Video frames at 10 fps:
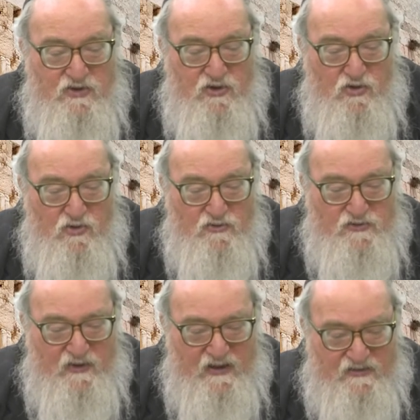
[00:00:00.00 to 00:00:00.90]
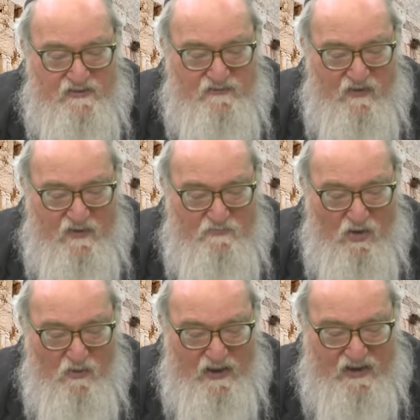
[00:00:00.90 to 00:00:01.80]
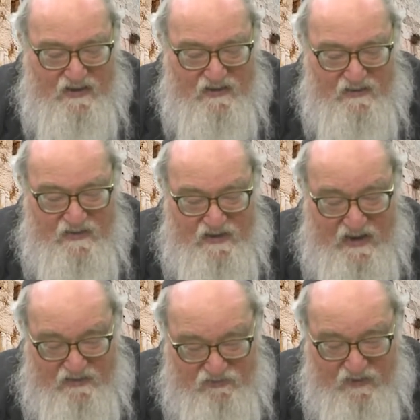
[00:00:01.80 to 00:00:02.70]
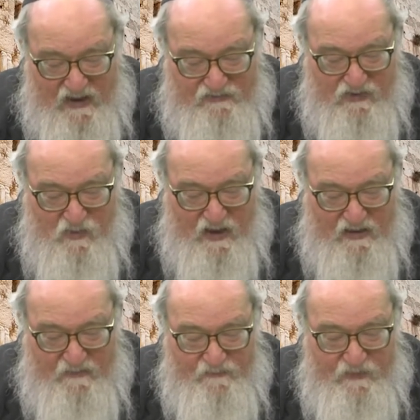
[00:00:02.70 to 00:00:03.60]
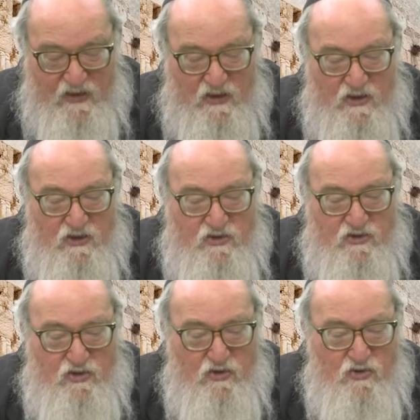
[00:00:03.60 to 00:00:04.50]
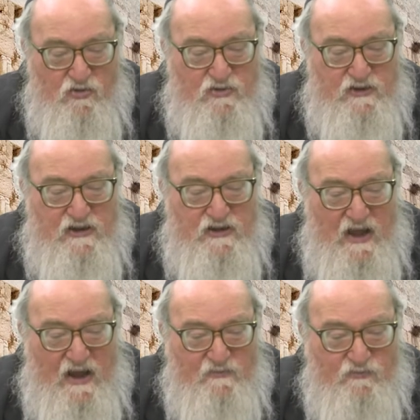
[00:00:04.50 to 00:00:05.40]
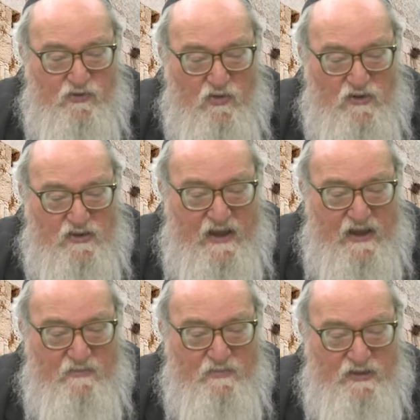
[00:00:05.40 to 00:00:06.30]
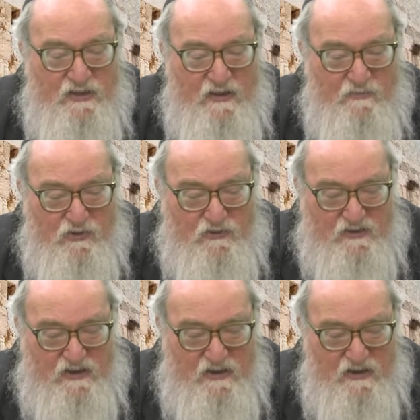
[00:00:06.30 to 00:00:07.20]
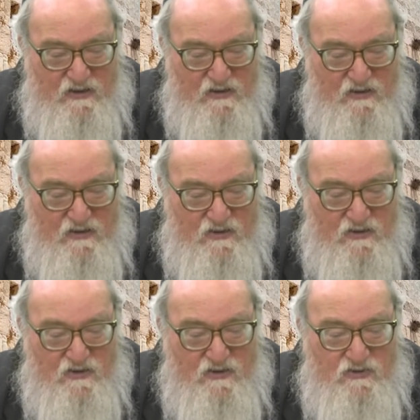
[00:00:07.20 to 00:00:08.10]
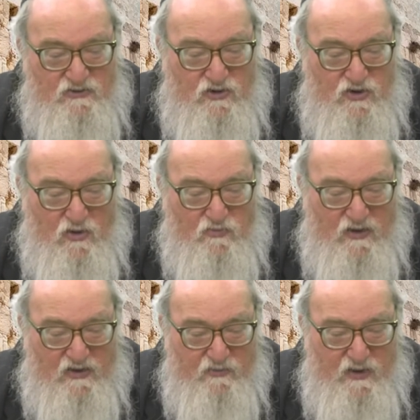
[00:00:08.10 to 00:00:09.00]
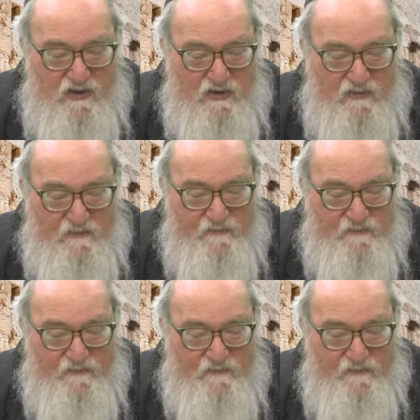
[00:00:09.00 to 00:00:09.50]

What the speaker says: You, so again, this is very poetic in a tragic way, you did not proclaim liberty to your brethren.